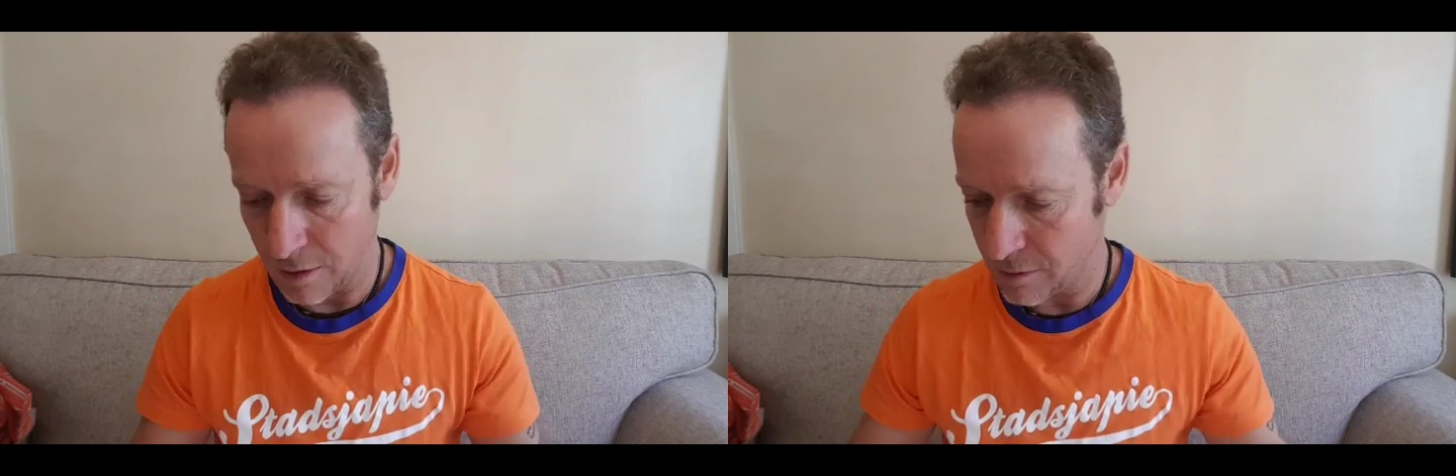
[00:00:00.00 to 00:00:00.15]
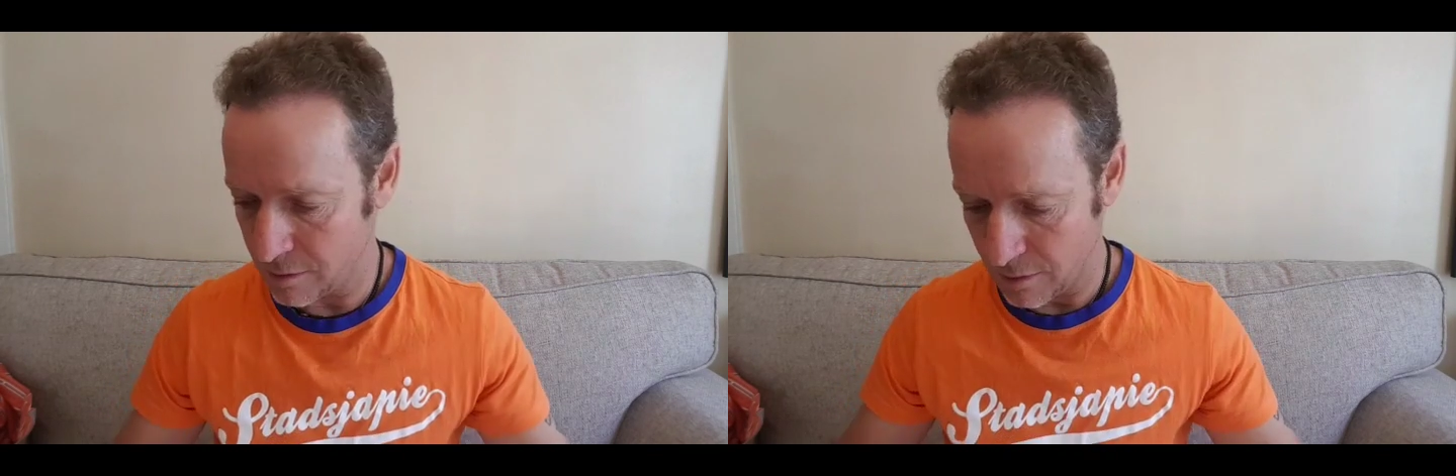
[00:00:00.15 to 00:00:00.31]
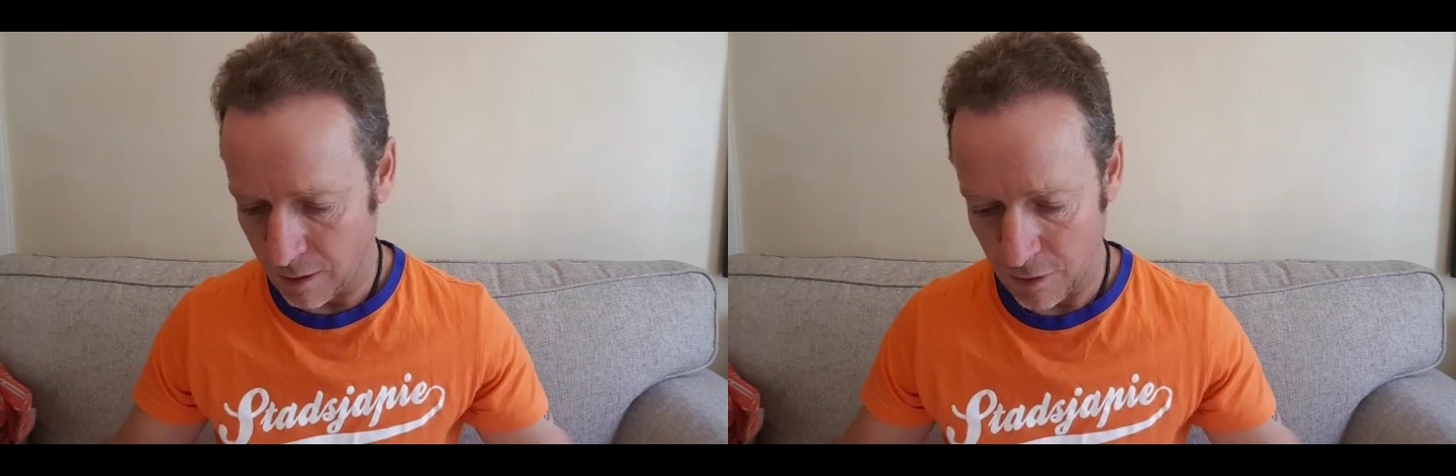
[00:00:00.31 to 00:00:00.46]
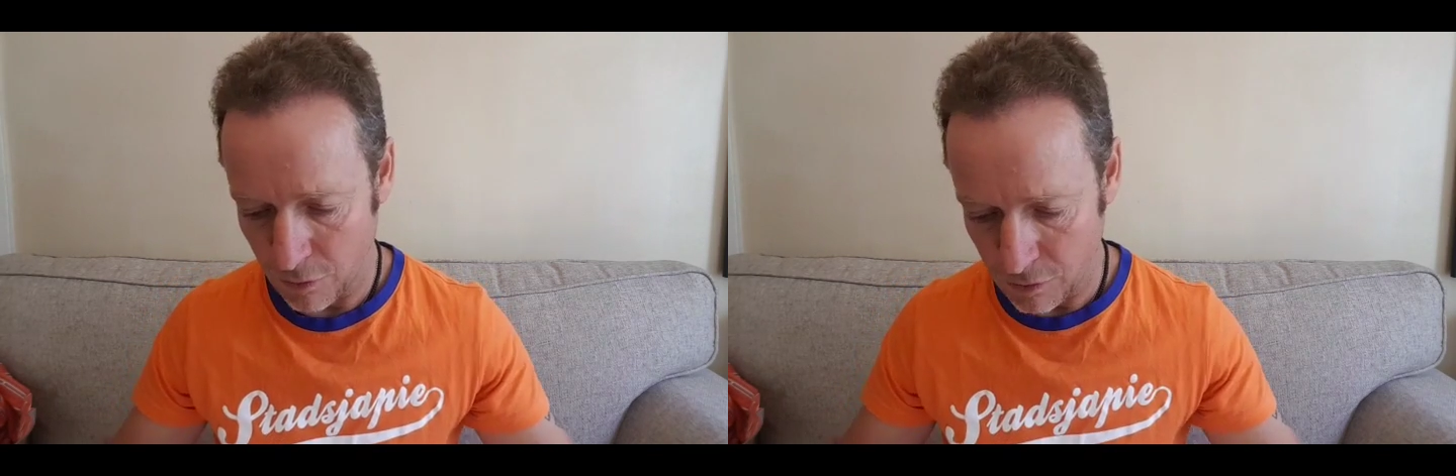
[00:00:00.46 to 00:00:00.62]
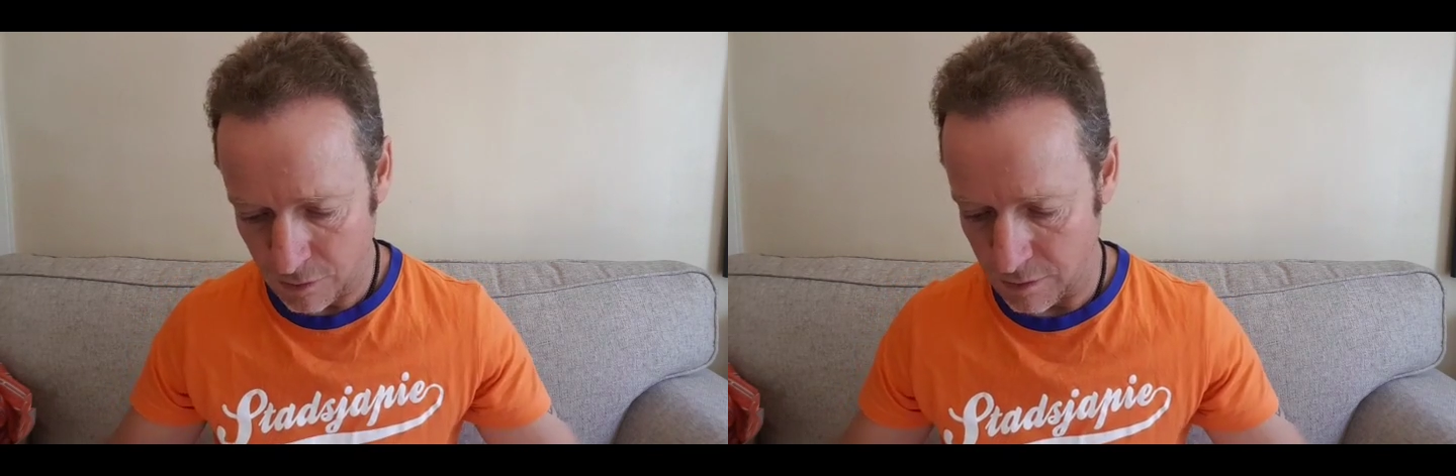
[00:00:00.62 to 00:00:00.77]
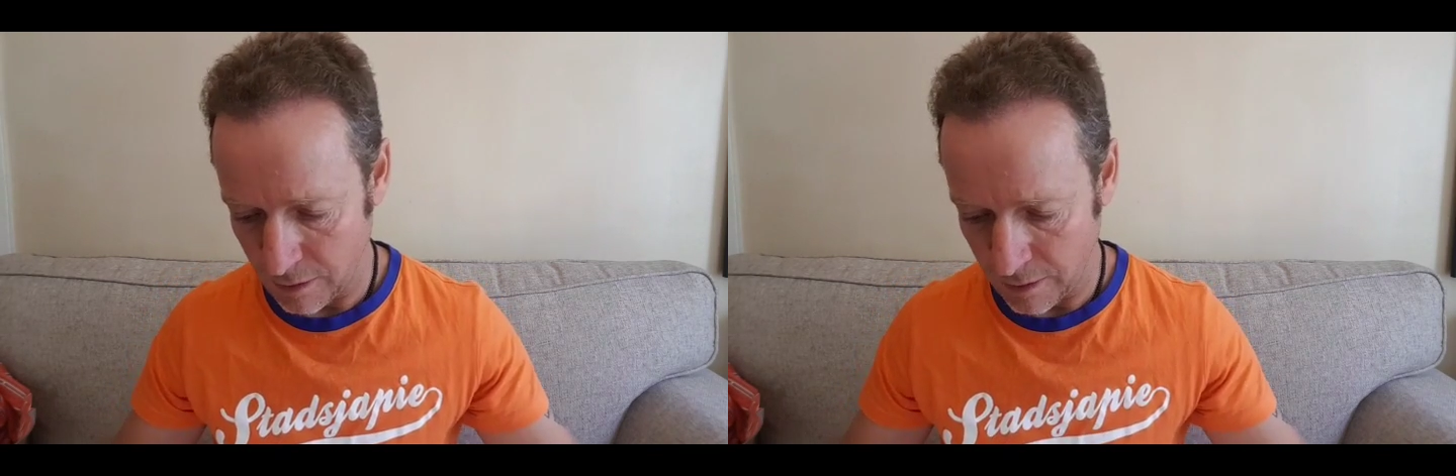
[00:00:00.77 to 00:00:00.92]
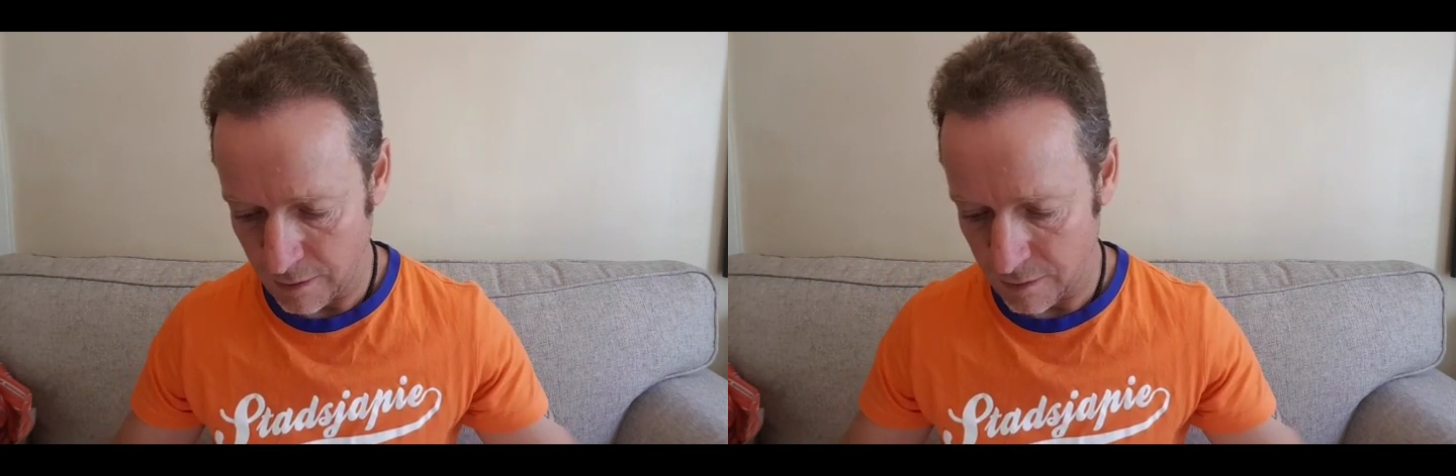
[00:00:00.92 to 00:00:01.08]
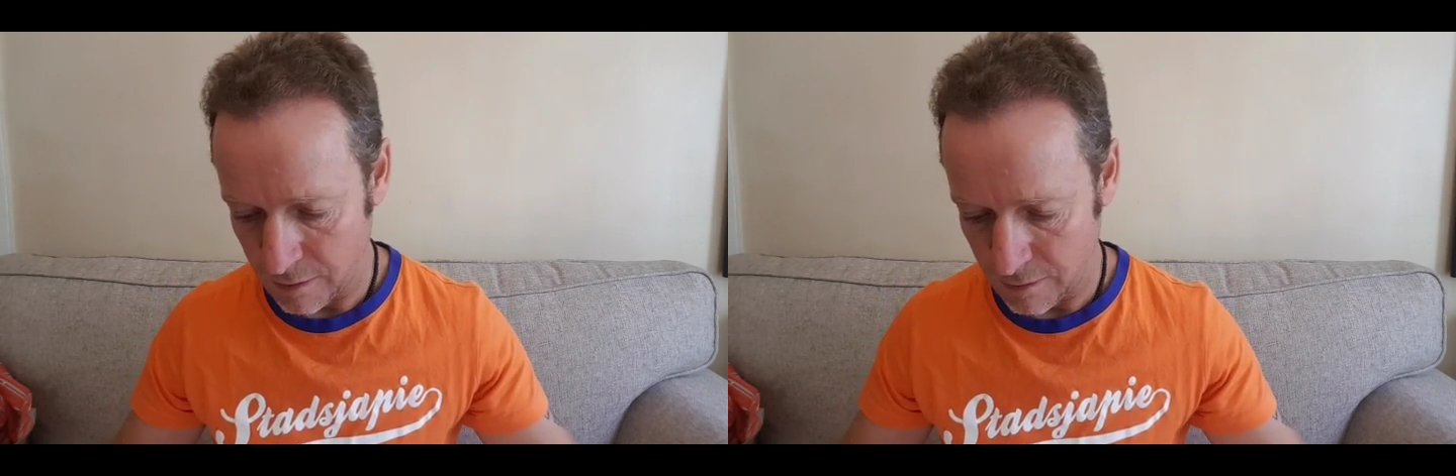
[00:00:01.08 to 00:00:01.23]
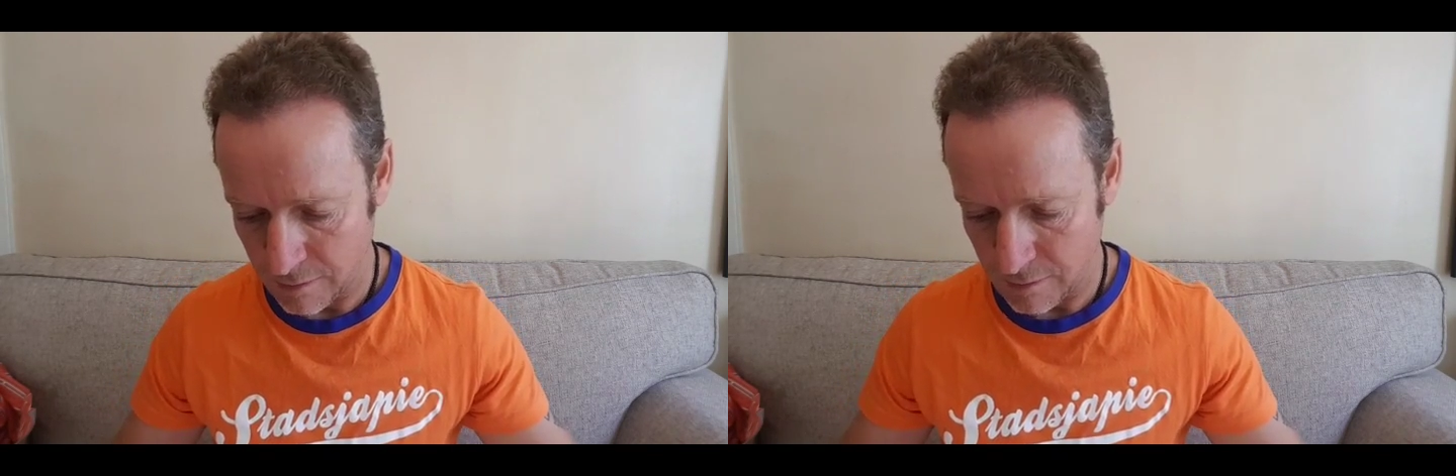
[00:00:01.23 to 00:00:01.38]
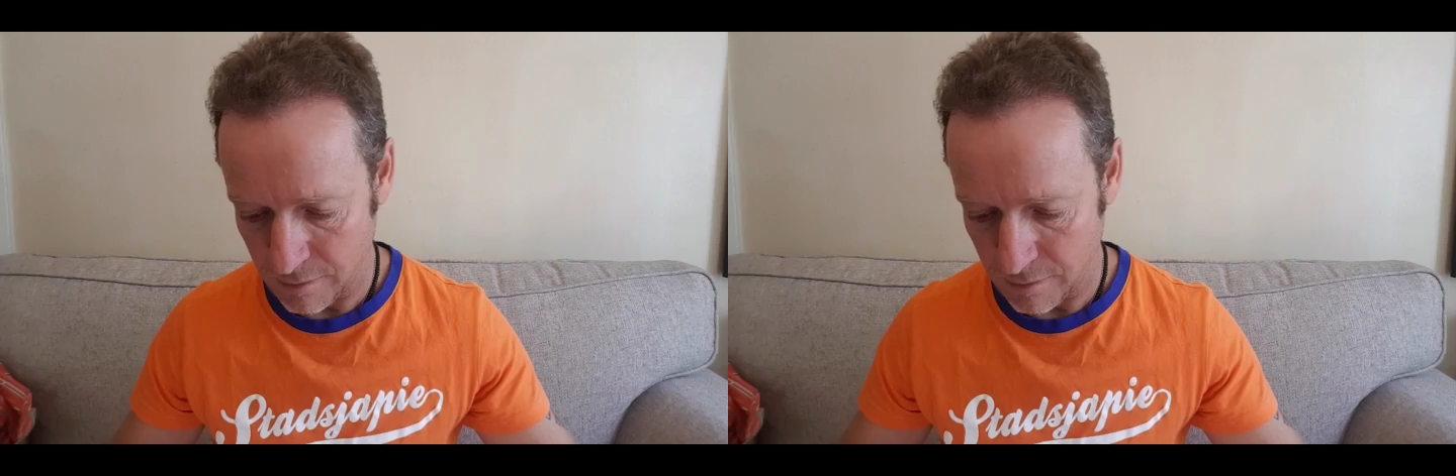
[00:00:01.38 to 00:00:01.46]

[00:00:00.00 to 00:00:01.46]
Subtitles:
I hooked a